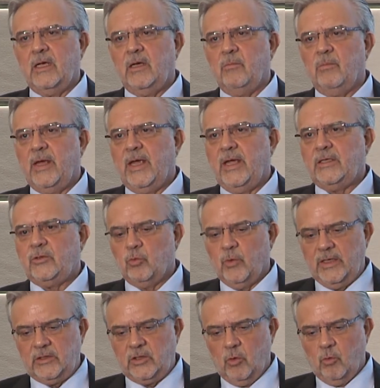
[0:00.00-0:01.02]
in May
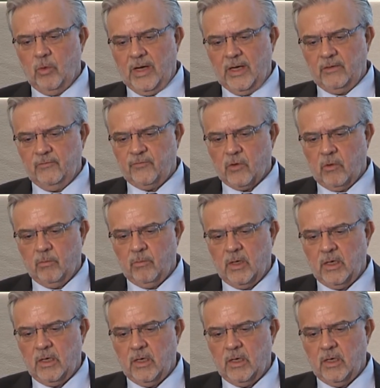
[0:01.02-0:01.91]
21 from